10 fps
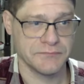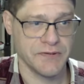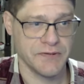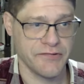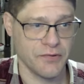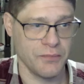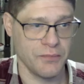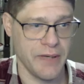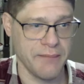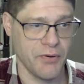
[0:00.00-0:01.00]
So
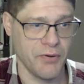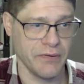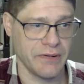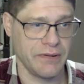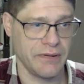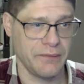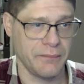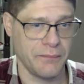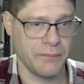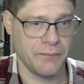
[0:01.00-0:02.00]
my opponent
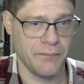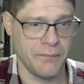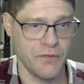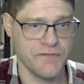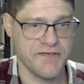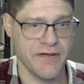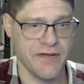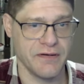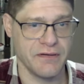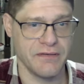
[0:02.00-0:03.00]
moves
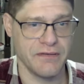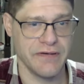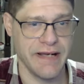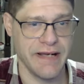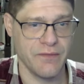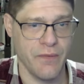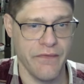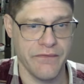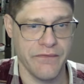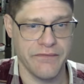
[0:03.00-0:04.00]
their knight,
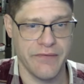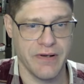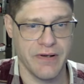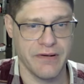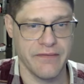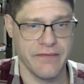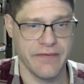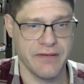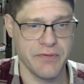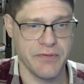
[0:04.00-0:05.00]
and uh, the
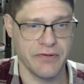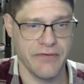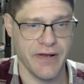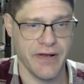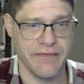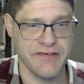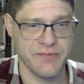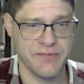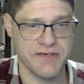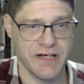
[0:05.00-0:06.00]
computer thought this
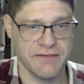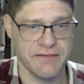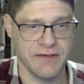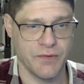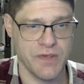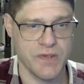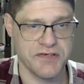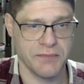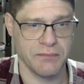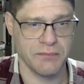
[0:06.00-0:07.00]
was kind of a
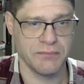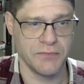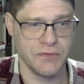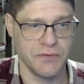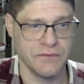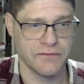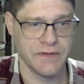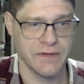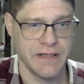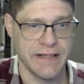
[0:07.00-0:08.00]
questionable move.
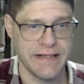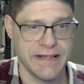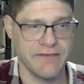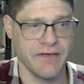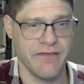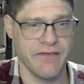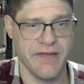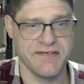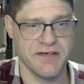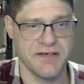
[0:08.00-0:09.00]
And even
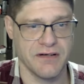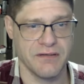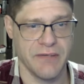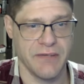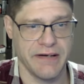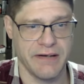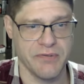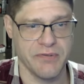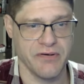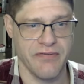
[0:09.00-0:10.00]
this here, my
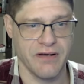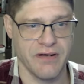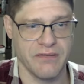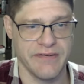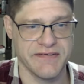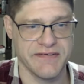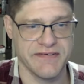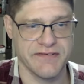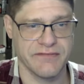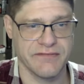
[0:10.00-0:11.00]
computer thought, well, this
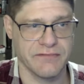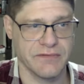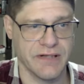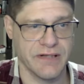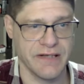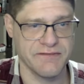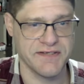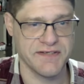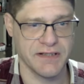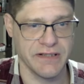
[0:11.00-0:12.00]
is kind of
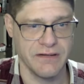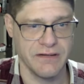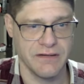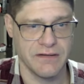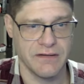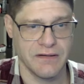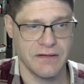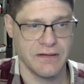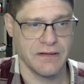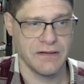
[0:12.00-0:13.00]
silly
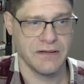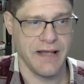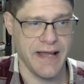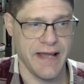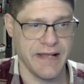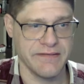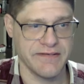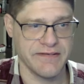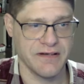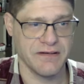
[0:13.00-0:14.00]
and
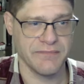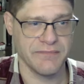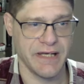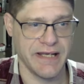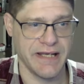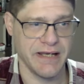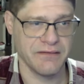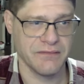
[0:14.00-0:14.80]
um, again